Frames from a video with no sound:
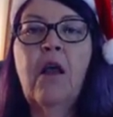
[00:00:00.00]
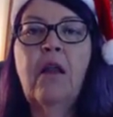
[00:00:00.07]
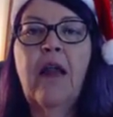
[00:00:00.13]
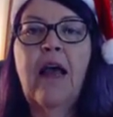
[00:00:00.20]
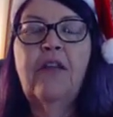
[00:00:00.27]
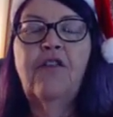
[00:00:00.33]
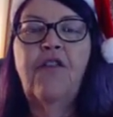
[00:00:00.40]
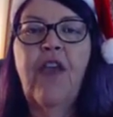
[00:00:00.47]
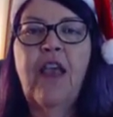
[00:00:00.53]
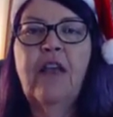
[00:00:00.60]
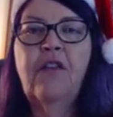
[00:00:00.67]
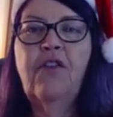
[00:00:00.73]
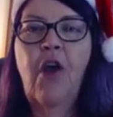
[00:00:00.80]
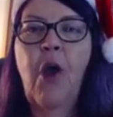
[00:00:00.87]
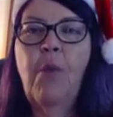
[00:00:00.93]
Las
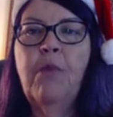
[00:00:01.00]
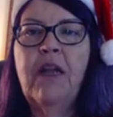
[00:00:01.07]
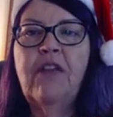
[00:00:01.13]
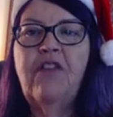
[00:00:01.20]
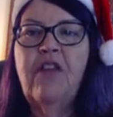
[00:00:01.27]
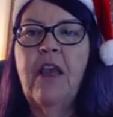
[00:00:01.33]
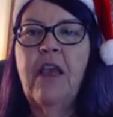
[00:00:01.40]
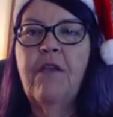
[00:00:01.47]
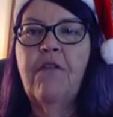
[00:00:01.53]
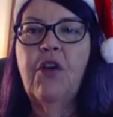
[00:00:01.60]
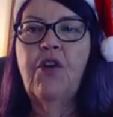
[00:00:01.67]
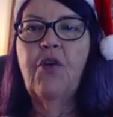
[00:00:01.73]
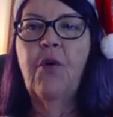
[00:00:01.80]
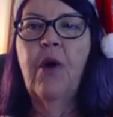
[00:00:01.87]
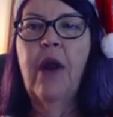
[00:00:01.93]
Vegas home listing
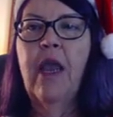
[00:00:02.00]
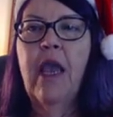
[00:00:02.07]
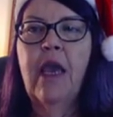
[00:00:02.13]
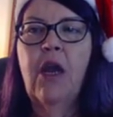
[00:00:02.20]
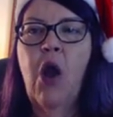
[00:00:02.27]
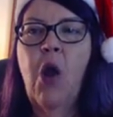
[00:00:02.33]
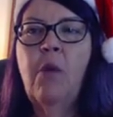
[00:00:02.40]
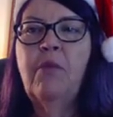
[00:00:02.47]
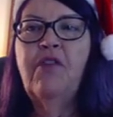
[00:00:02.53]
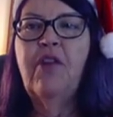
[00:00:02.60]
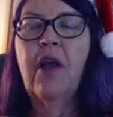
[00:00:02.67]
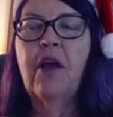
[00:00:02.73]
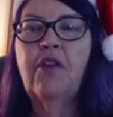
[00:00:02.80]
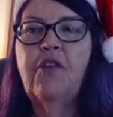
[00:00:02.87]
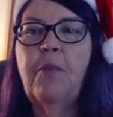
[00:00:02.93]
inventory and home
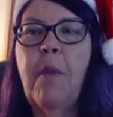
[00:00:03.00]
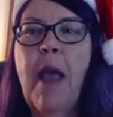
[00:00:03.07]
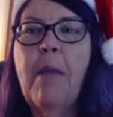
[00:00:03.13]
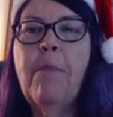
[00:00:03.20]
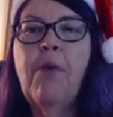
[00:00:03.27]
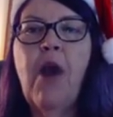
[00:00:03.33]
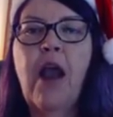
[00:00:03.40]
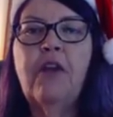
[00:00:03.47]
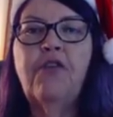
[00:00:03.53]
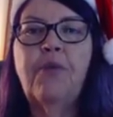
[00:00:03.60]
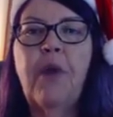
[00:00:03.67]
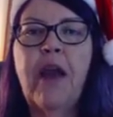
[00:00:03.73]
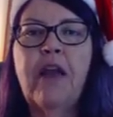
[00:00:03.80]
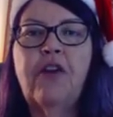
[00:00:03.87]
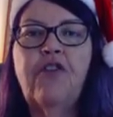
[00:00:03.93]
sales by price
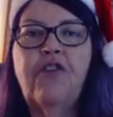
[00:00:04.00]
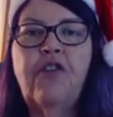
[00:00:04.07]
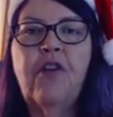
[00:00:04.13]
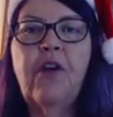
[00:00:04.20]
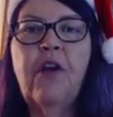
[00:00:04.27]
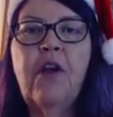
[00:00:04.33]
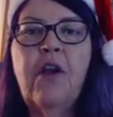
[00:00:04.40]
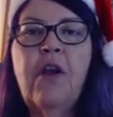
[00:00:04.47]
range.